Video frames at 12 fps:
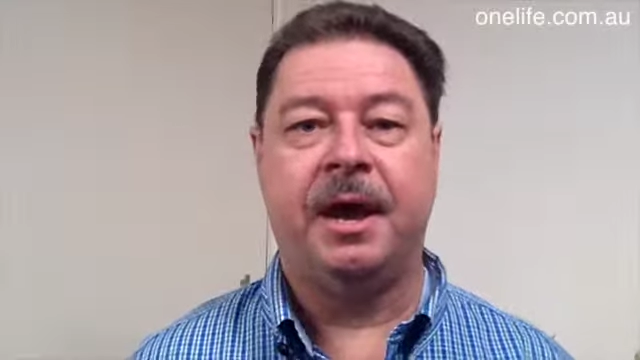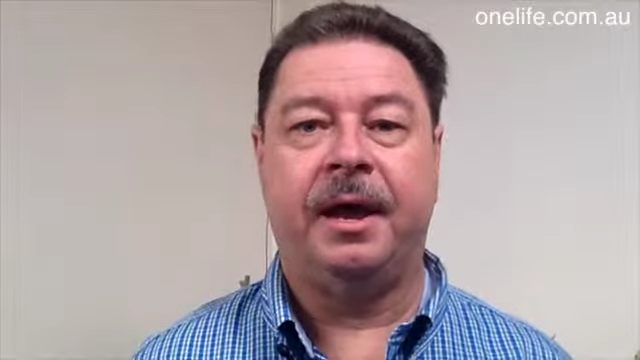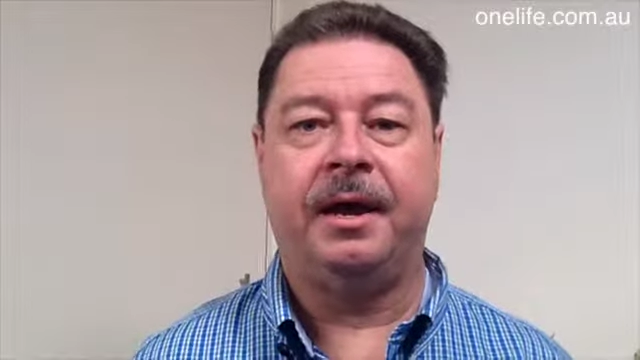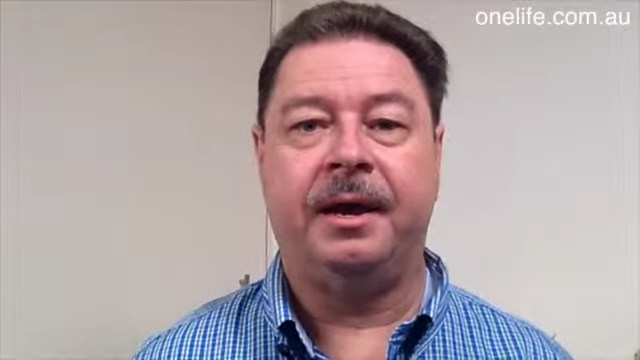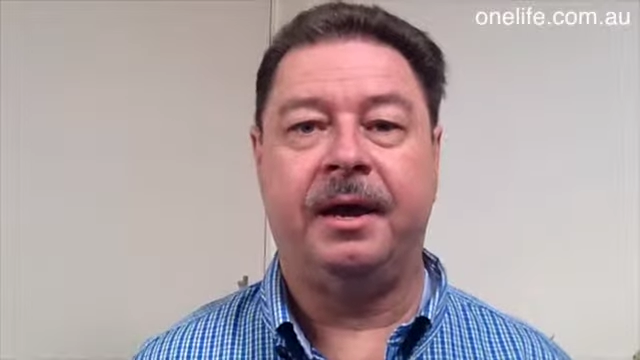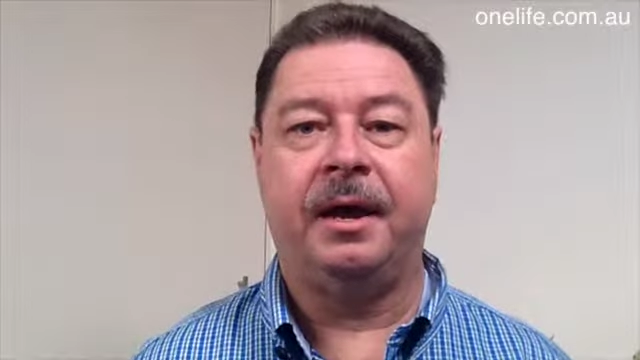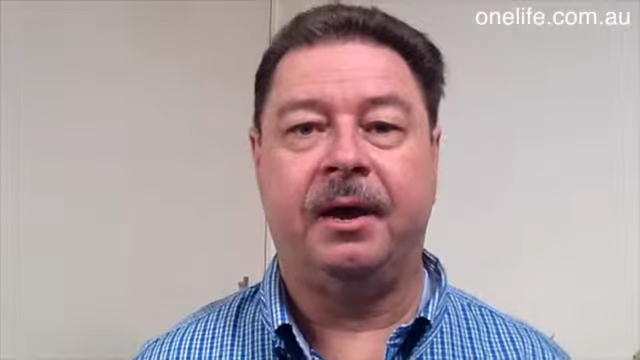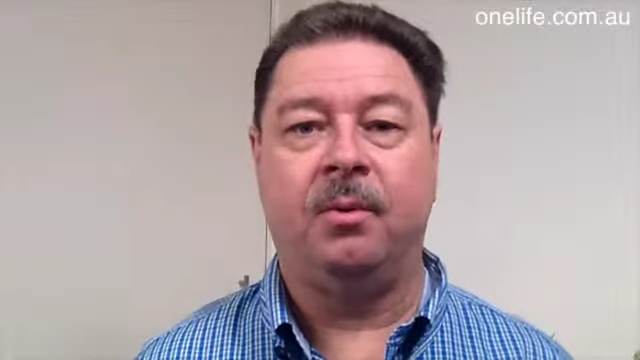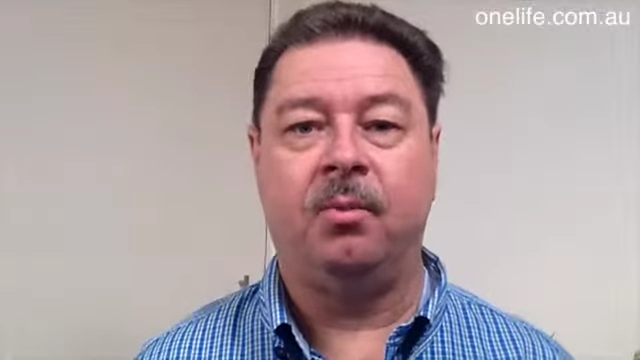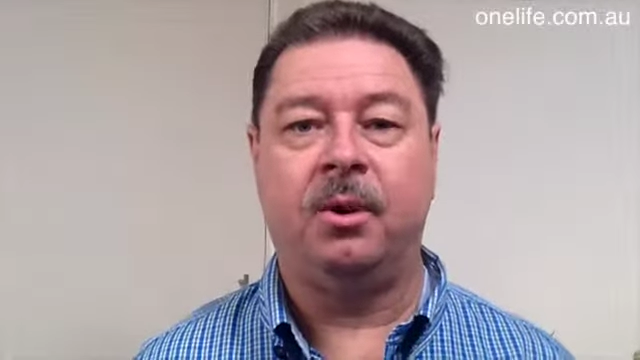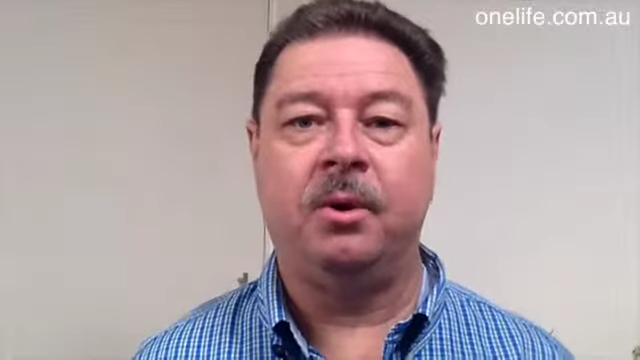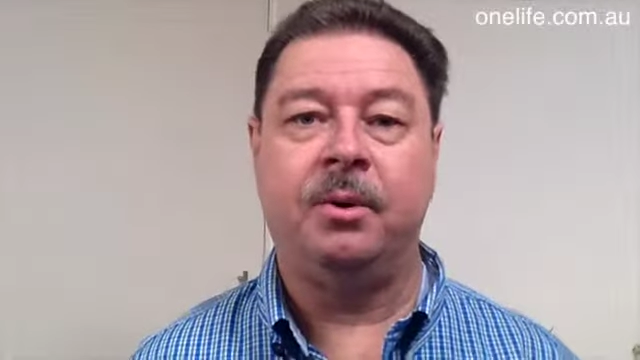and
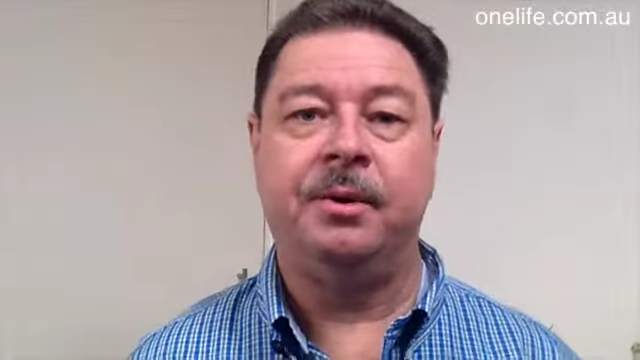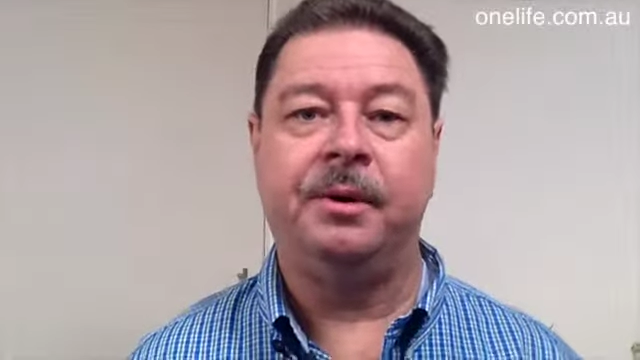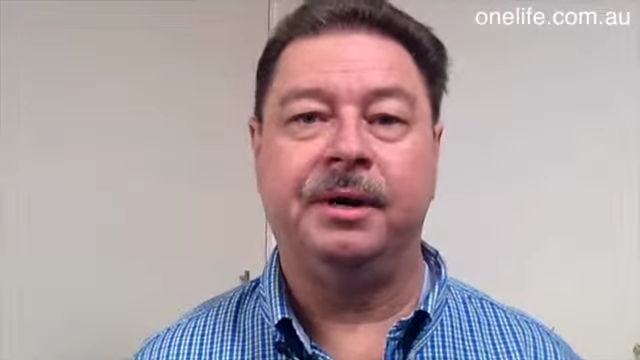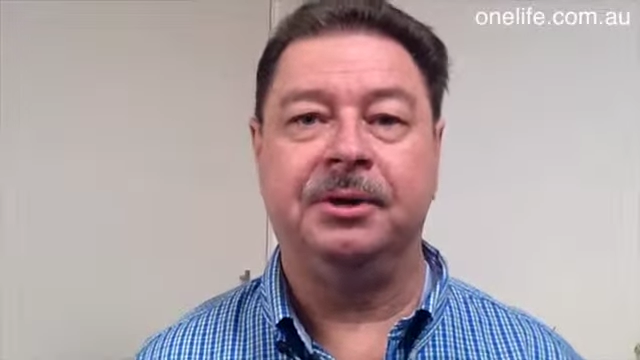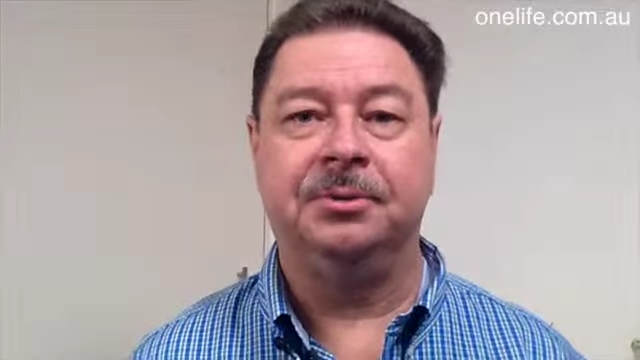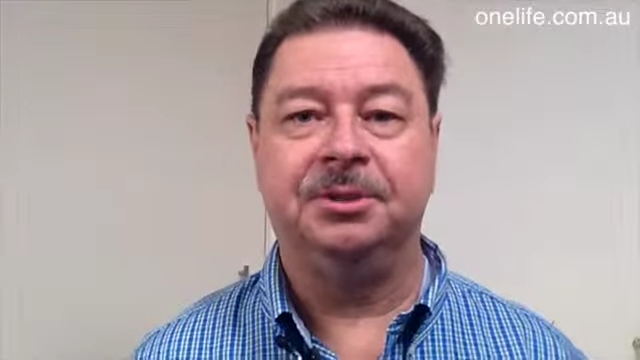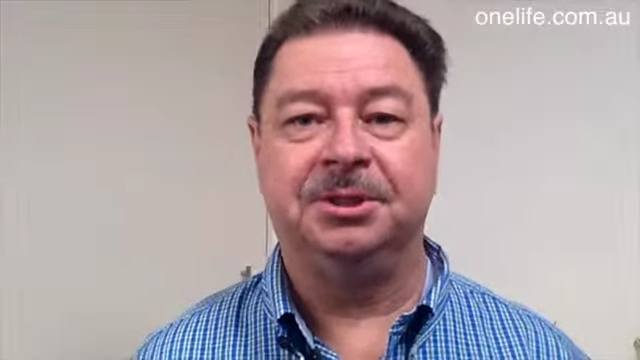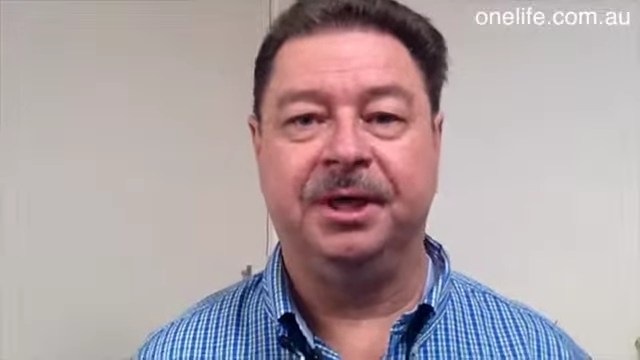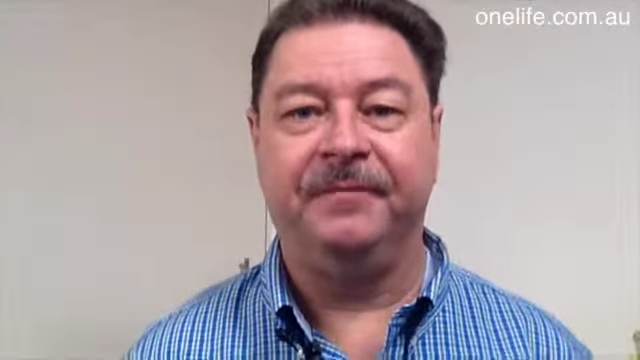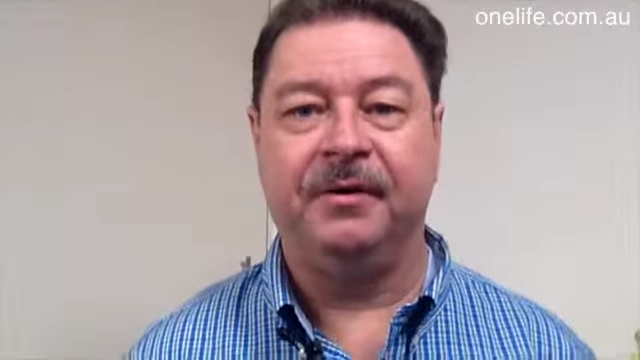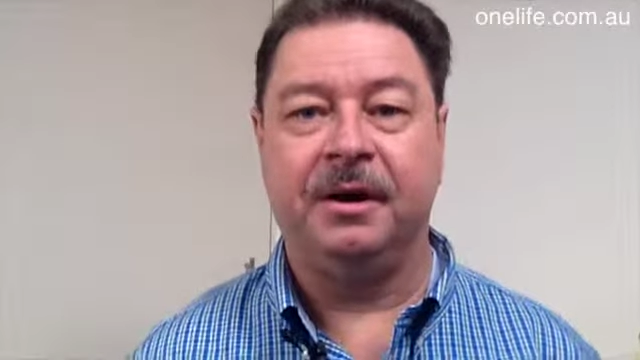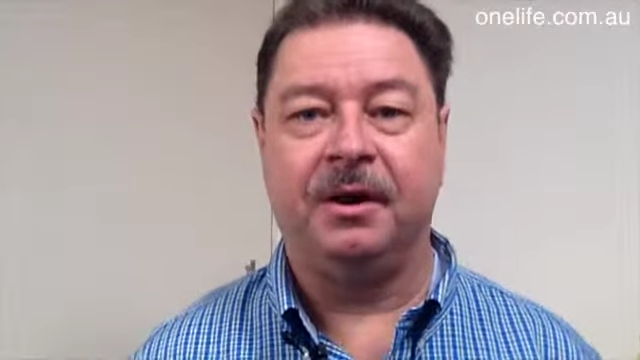what I want to
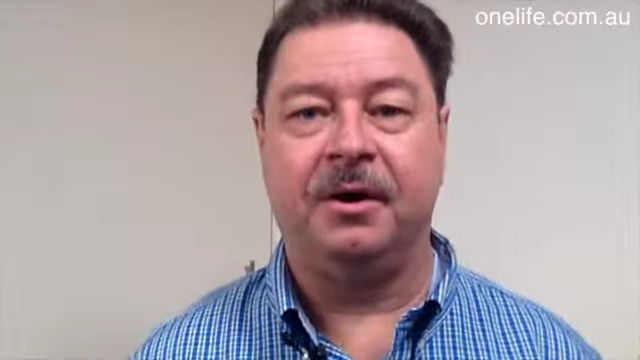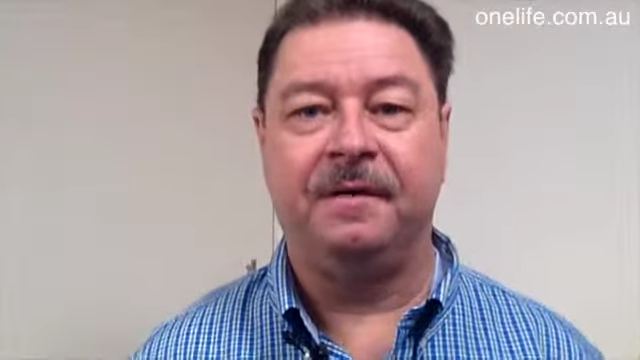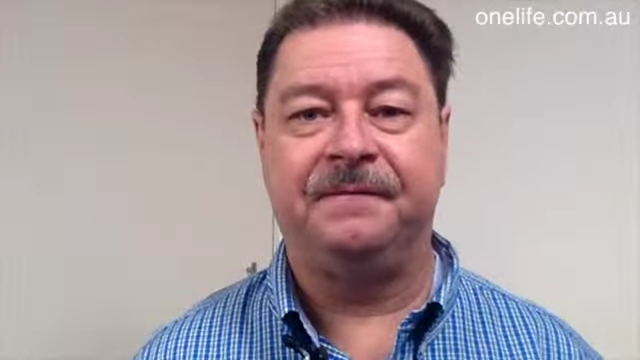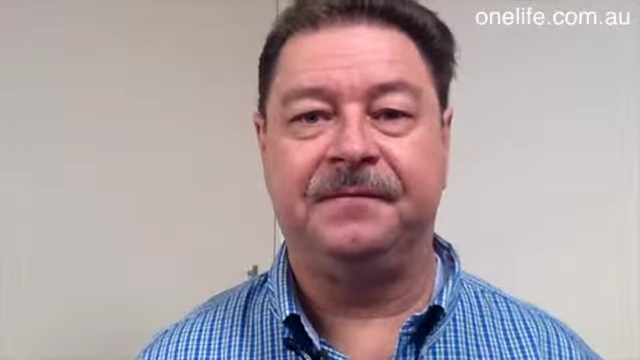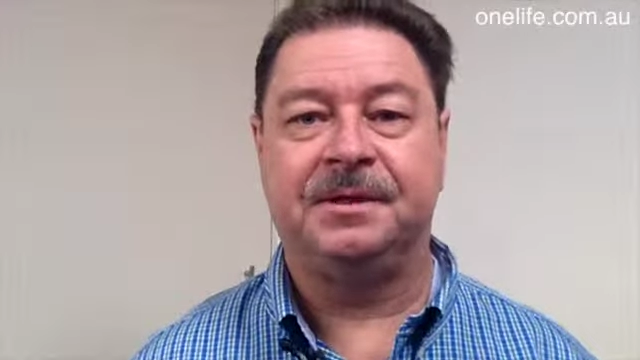achieve in life.